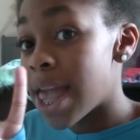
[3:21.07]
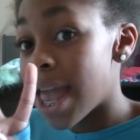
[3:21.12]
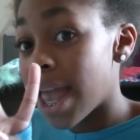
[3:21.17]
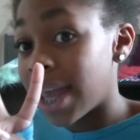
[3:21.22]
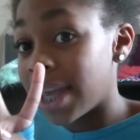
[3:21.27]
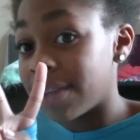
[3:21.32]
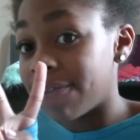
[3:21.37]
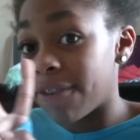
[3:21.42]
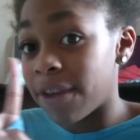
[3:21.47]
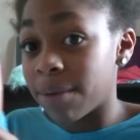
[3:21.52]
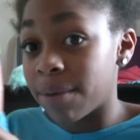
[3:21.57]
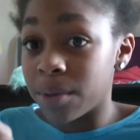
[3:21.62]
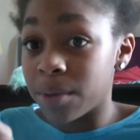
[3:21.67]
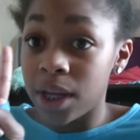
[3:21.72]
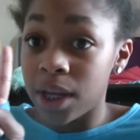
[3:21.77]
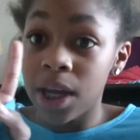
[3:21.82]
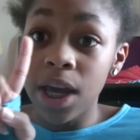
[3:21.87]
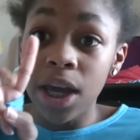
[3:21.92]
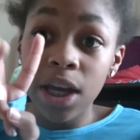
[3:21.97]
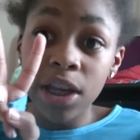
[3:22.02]
Ace
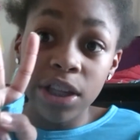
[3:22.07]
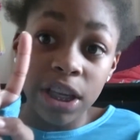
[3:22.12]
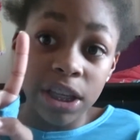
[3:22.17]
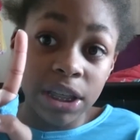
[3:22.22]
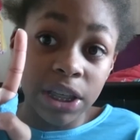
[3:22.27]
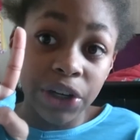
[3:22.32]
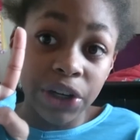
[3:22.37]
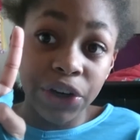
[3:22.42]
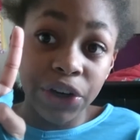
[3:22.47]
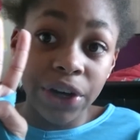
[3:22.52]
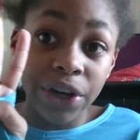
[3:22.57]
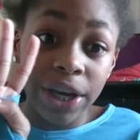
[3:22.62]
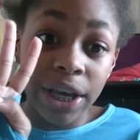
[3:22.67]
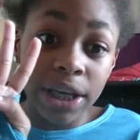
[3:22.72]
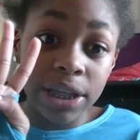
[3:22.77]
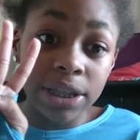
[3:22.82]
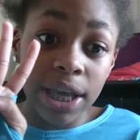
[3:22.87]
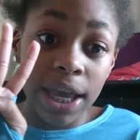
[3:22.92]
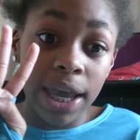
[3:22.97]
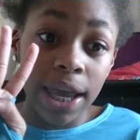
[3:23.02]
Family, Justin
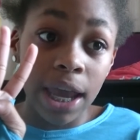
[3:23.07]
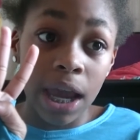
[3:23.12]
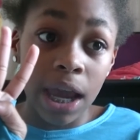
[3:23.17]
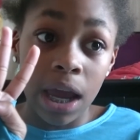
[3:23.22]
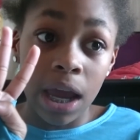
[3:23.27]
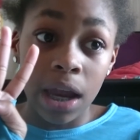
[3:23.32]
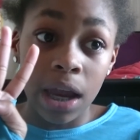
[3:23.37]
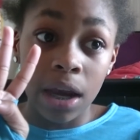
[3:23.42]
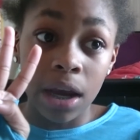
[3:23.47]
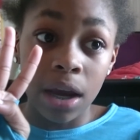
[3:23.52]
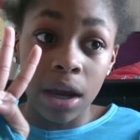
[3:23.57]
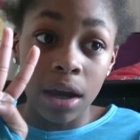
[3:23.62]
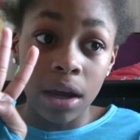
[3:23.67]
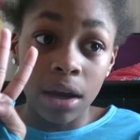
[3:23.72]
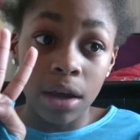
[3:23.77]
Grace, and